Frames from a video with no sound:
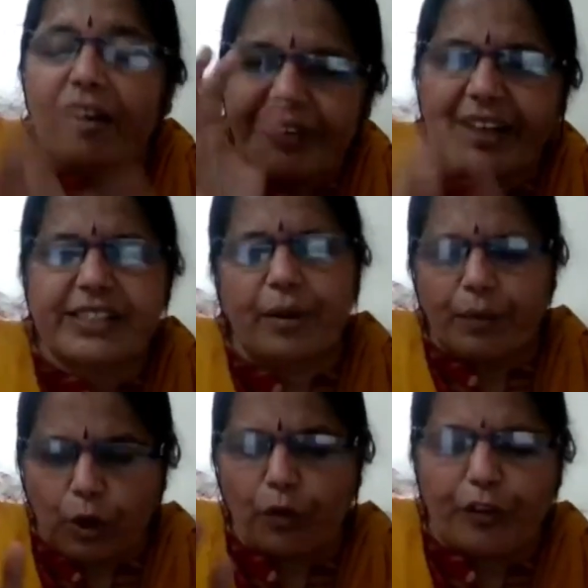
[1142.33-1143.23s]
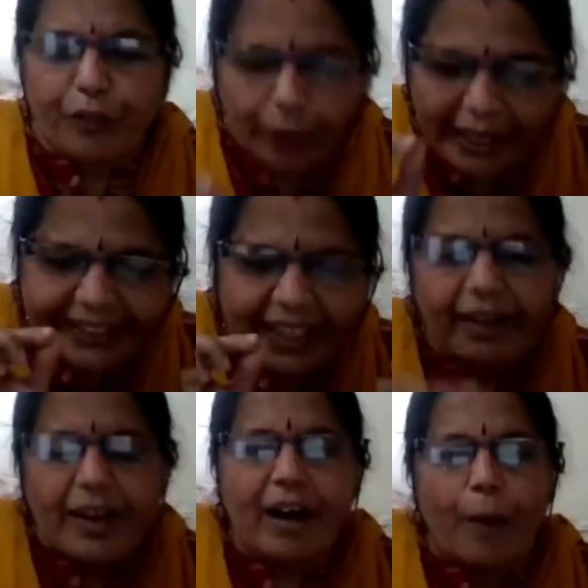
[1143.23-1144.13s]
If you get an
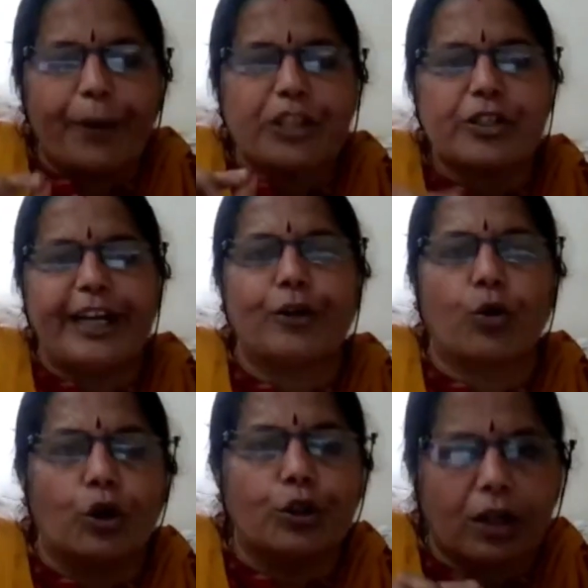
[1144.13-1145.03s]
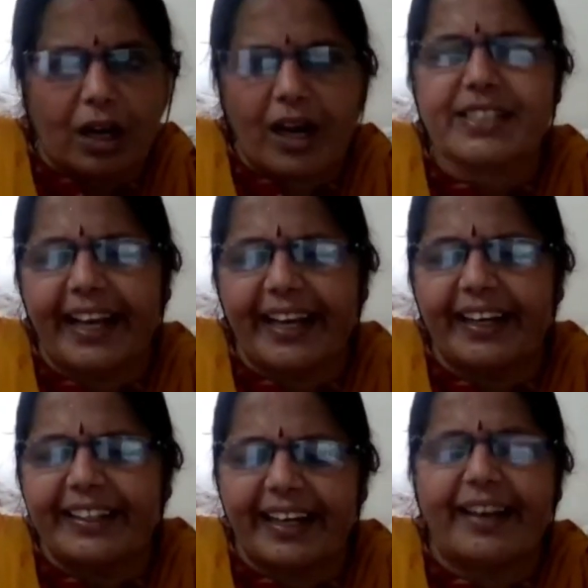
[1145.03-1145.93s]
opportunity to go to class 9
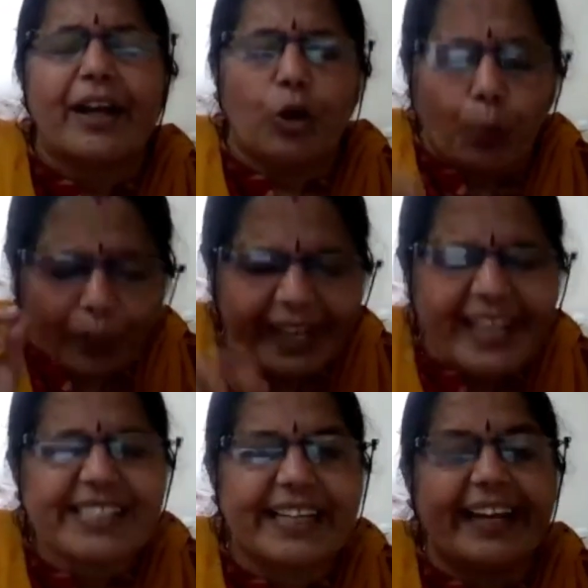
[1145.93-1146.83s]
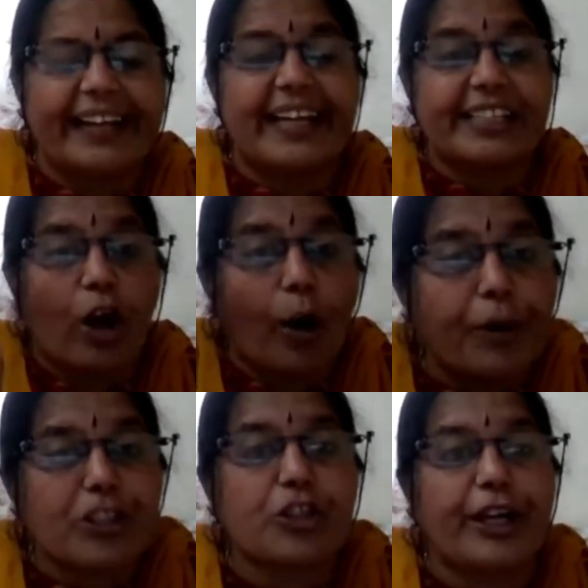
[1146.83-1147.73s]
and 10, you please take it as an
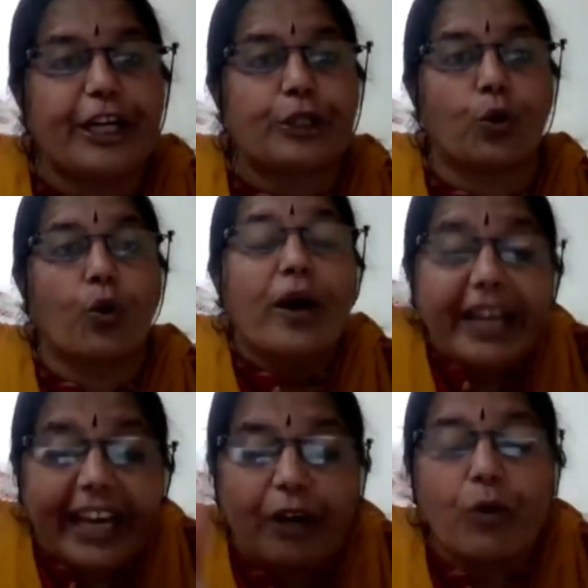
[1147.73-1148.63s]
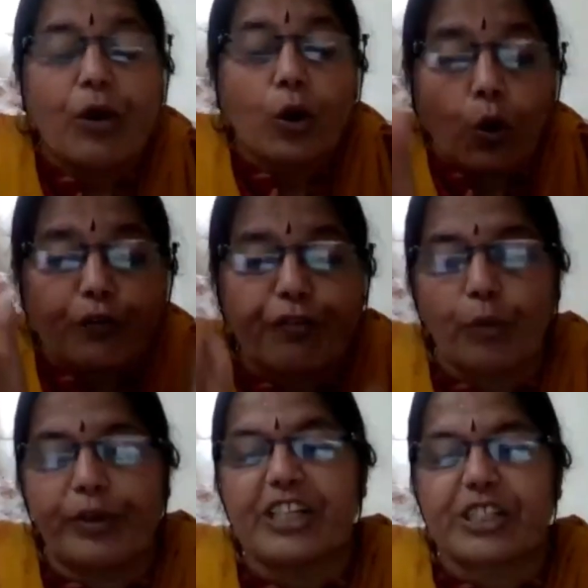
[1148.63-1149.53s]
opportunity to give good
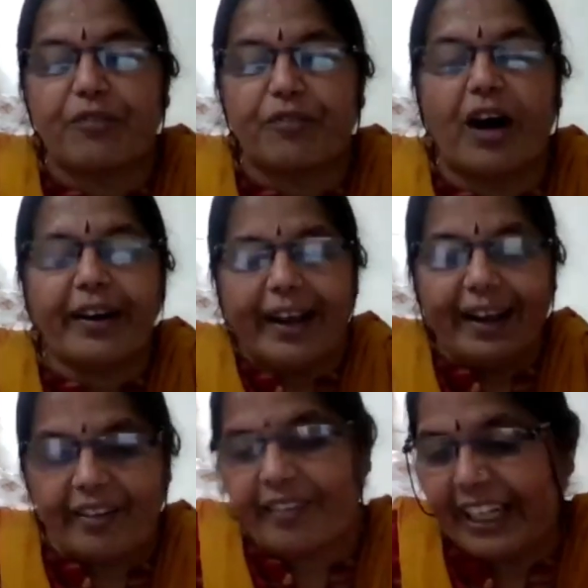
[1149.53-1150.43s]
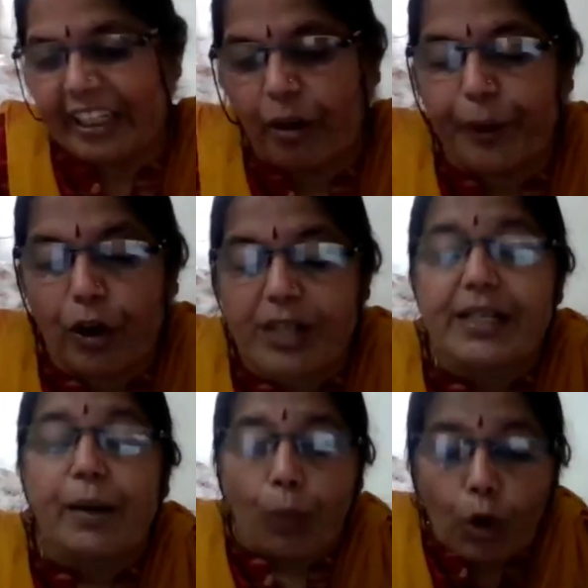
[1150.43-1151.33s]
foundation for 11 and 12, because
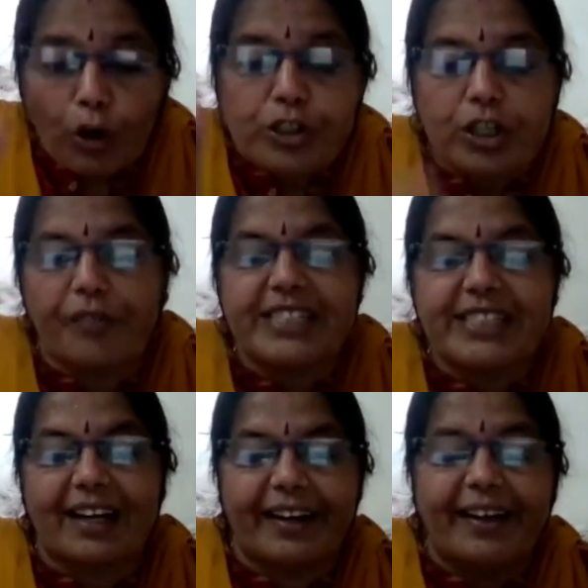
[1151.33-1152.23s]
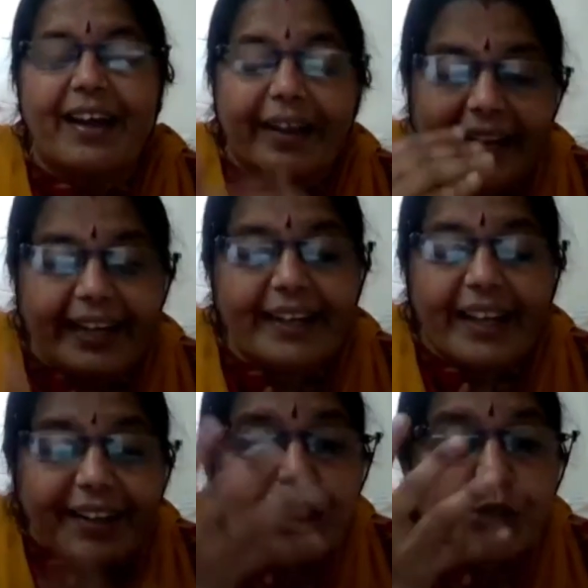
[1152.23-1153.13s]
most of the children get
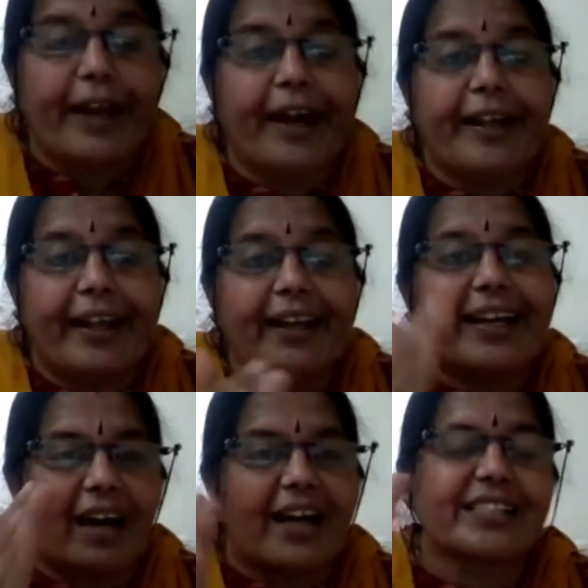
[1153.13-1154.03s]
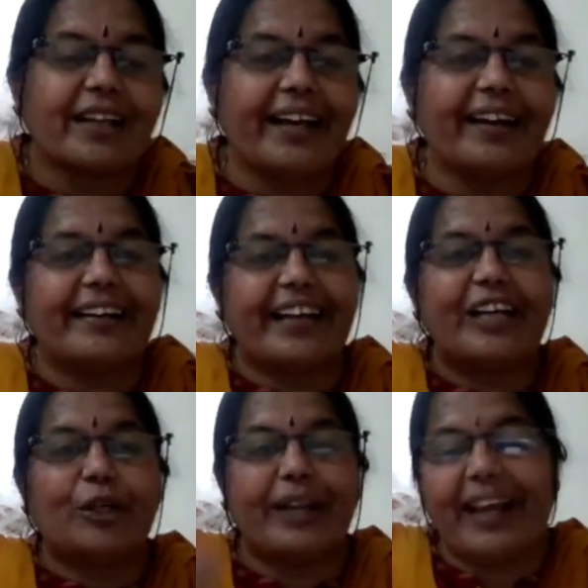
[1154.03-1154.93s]
inspired in class 9 and 10
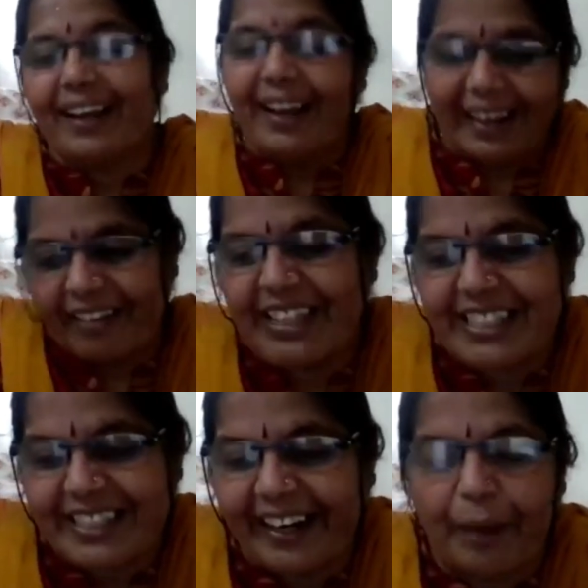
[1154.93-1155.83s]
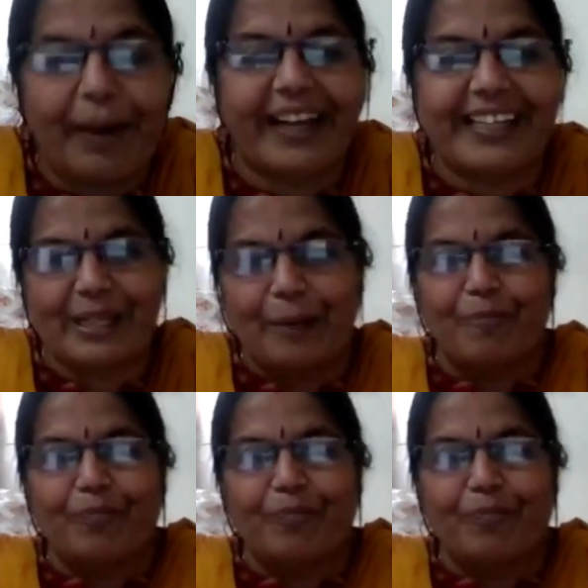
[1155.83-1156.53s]
to take 11th standard.